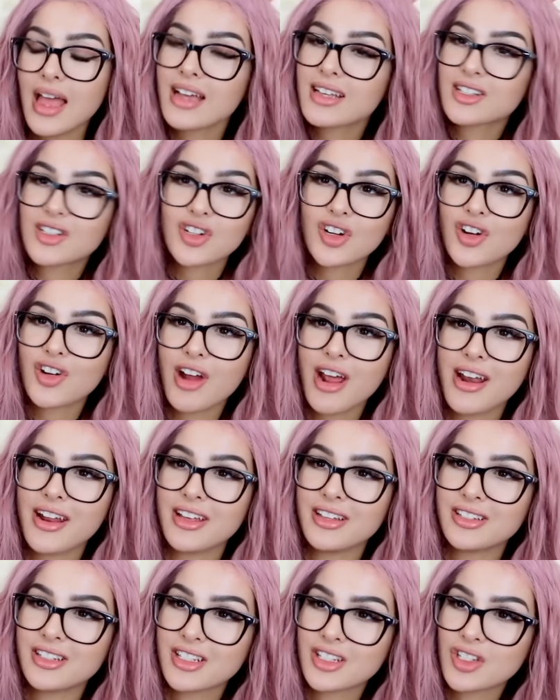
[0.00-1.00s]
Extra
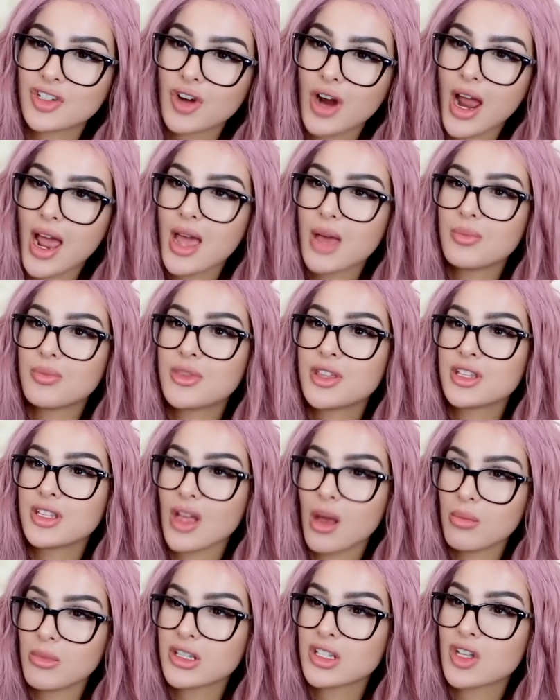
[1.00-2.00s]
credit. Describe the
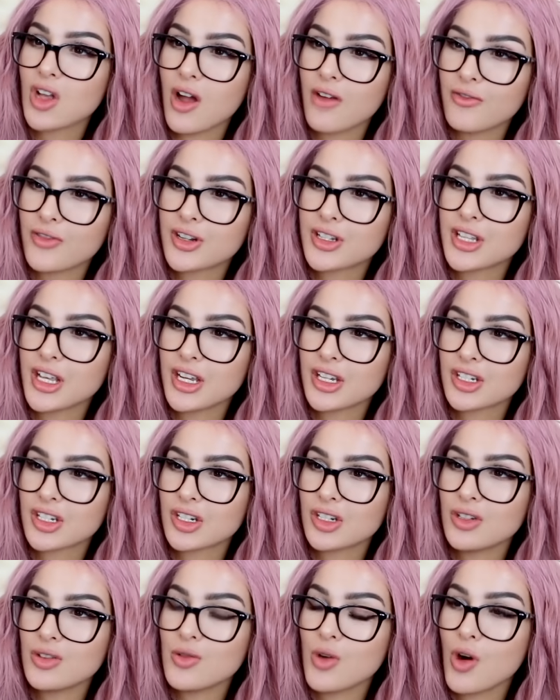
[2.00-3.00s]
dumbest
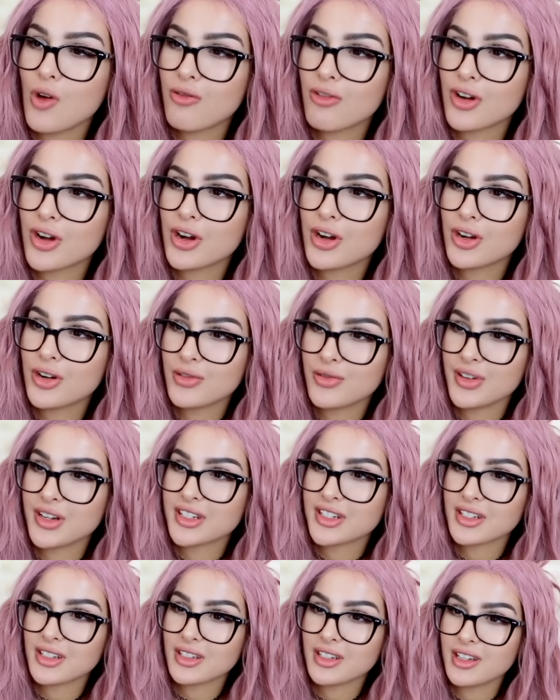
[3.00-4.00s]
conversation you overheard
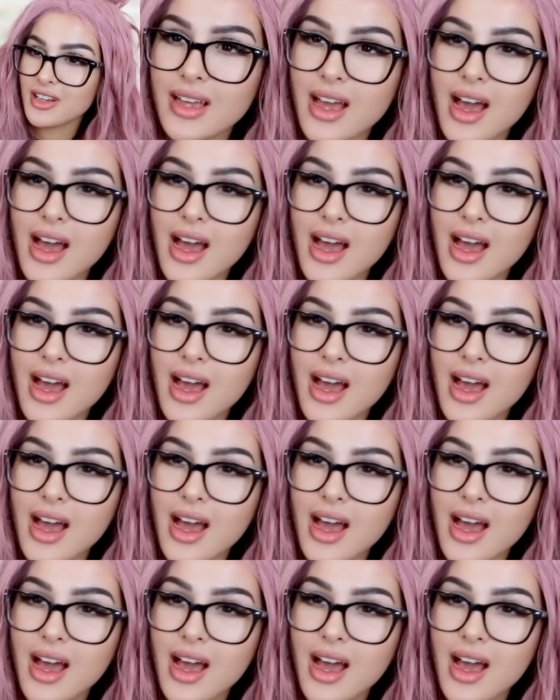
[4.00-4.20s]
recently.